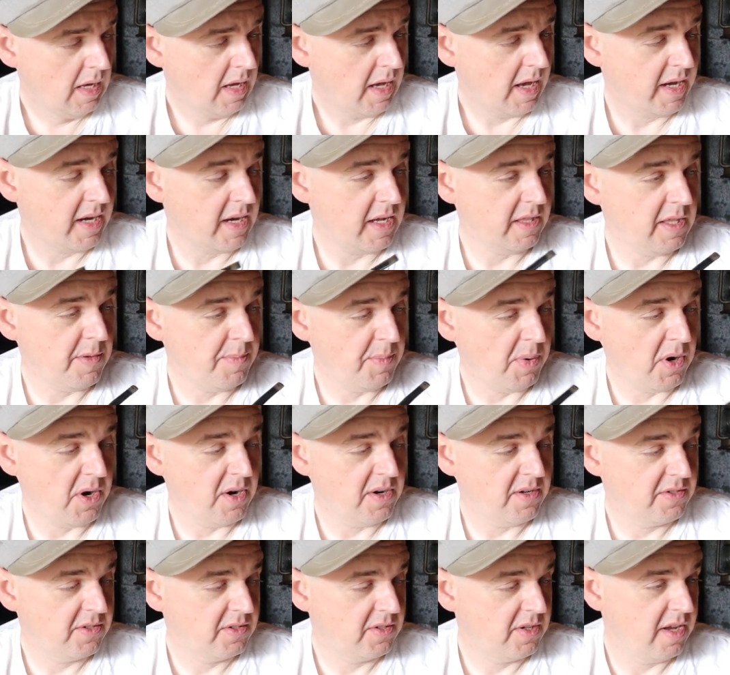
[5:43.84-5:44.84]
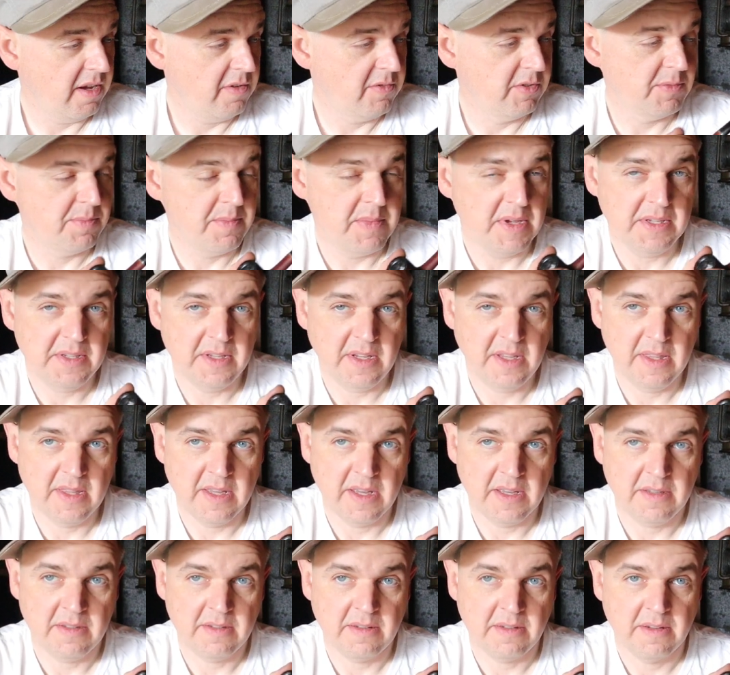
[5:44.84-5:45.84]
I got the parts. It was missing
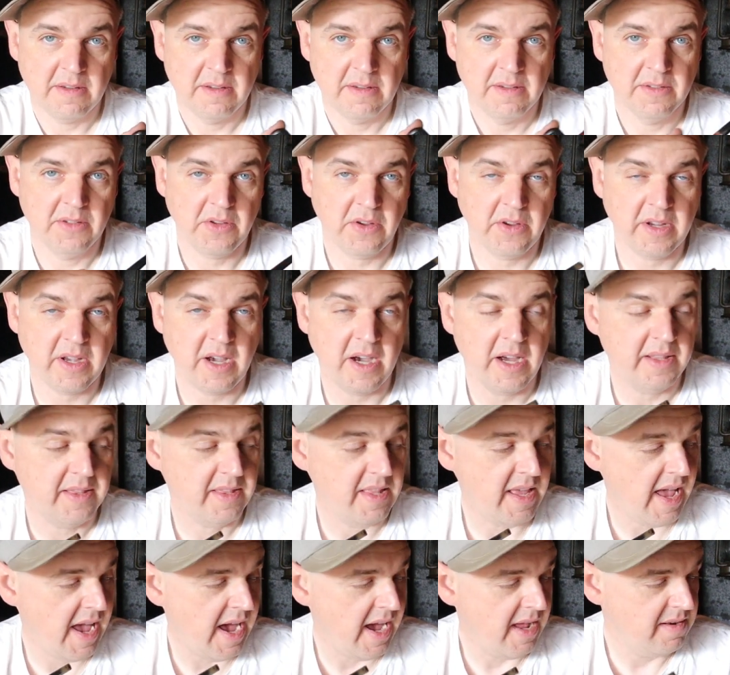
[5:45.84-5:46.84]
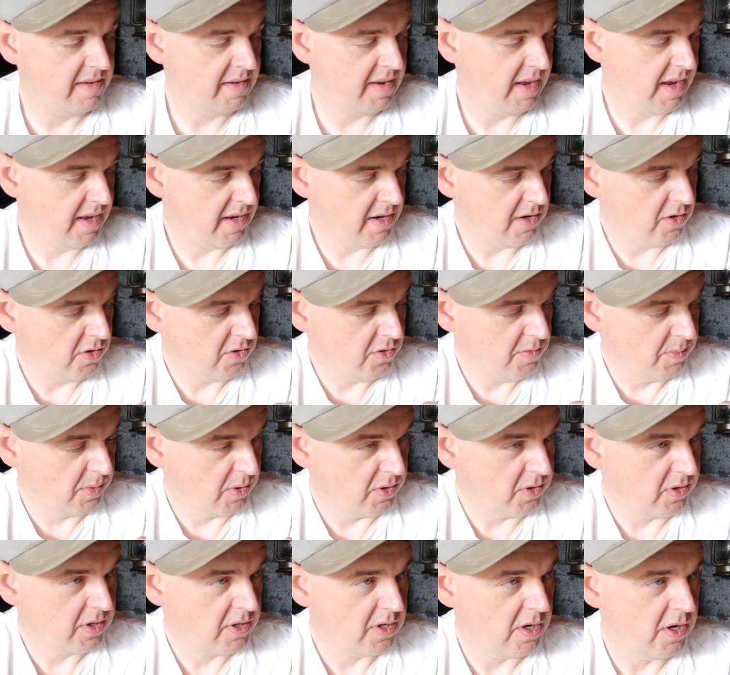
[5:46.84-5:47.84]
this, so I got that and a new
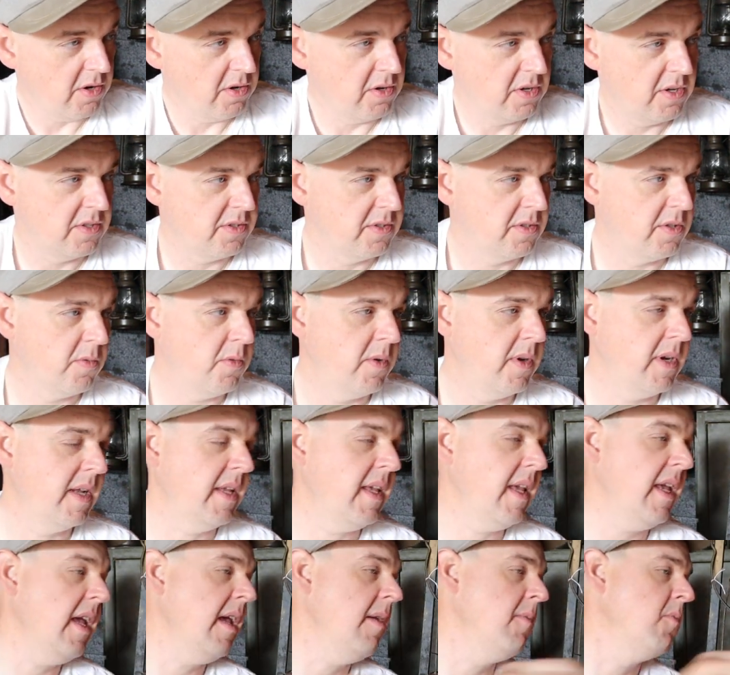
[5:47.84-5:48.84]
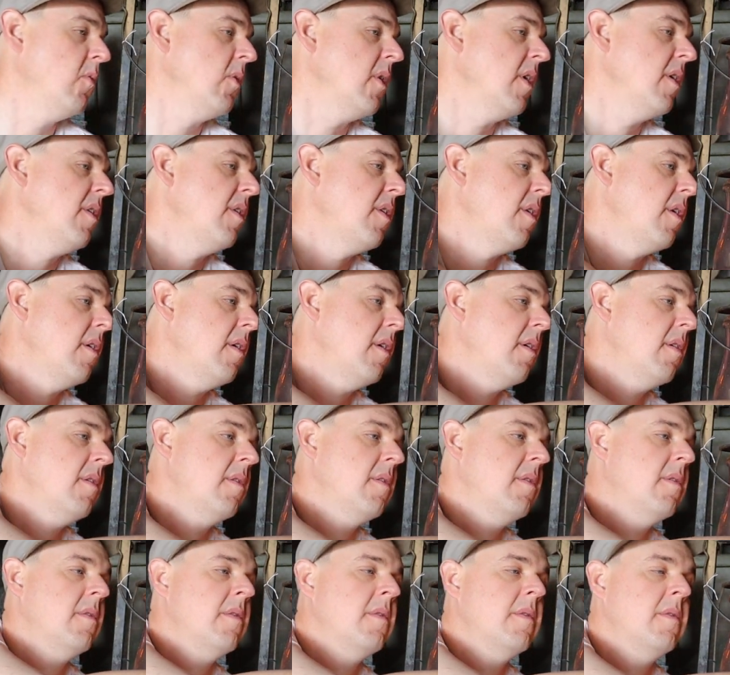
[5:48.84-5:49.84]
burner cone because the one it came with
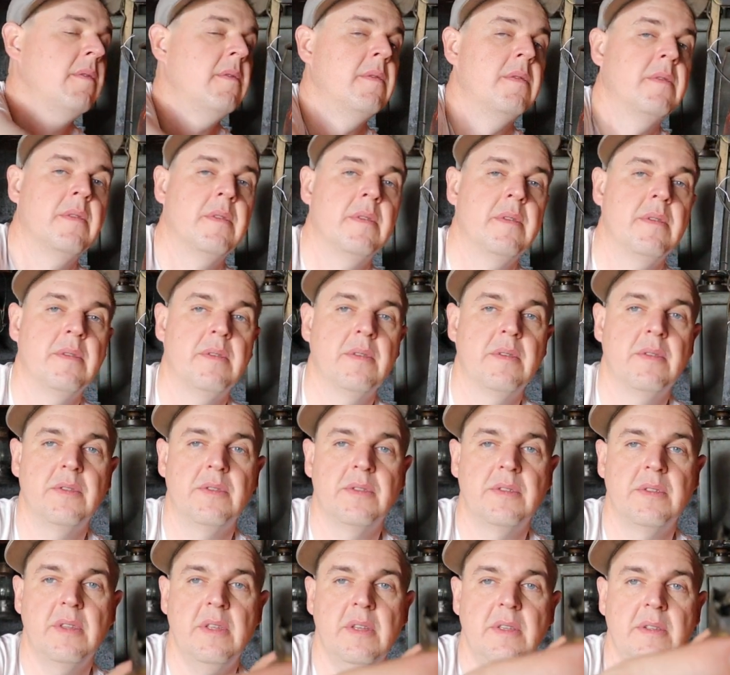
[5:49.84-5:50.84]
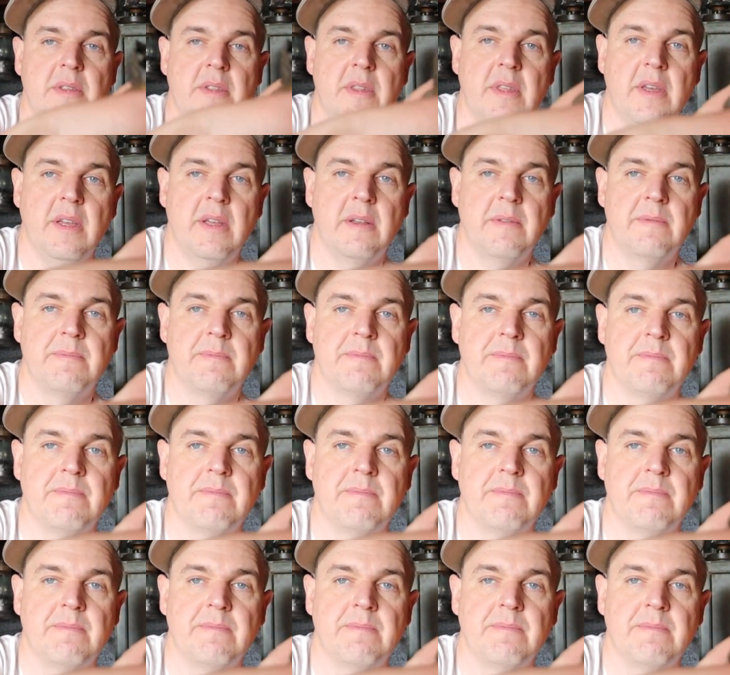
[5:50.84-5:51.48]
was this thing.